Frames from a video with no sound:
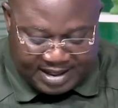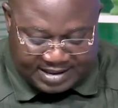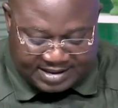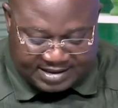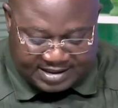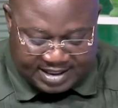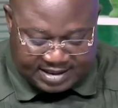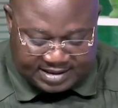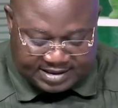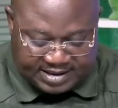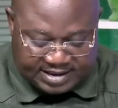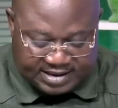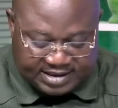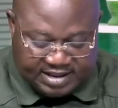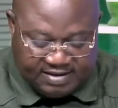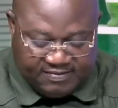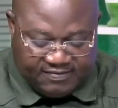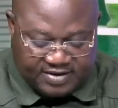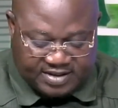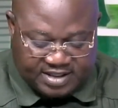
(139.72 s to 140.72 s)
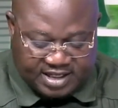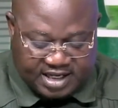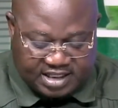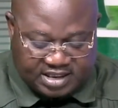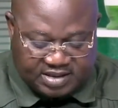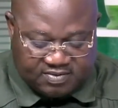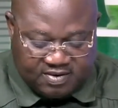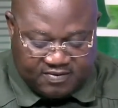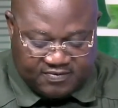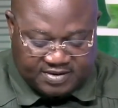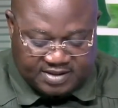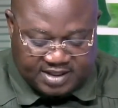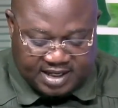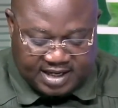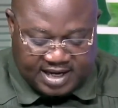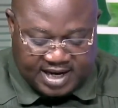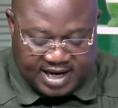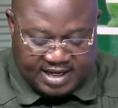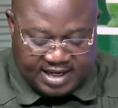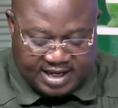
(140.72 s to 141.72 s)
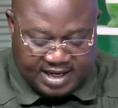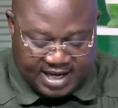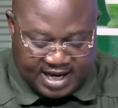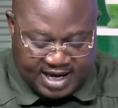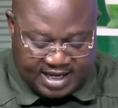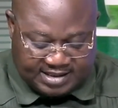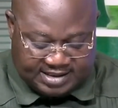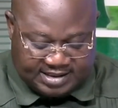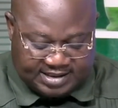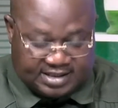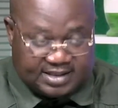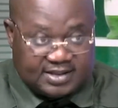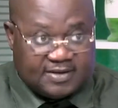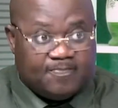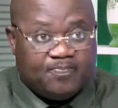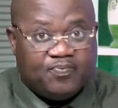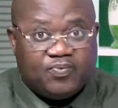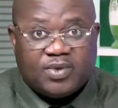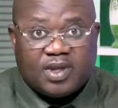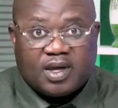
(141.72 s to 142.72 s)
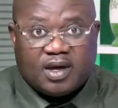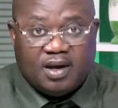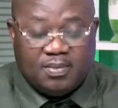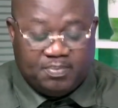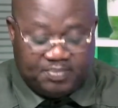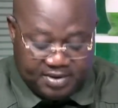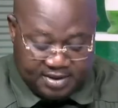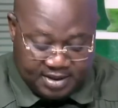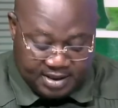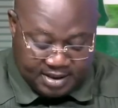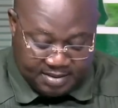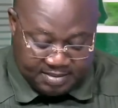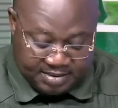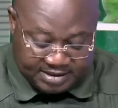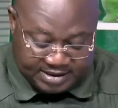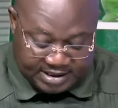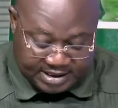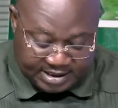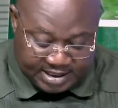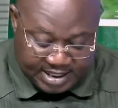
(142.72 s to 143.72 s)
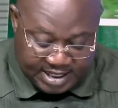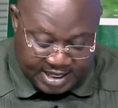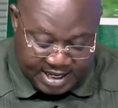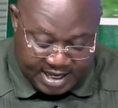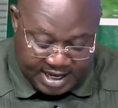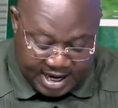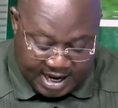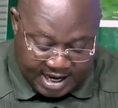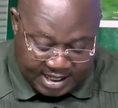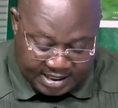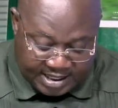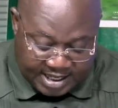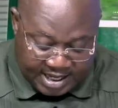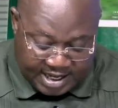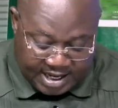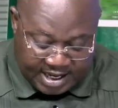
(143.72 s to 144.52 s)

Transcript: Asante, Chief Executive Officer, Ghana Gas Company Limited, and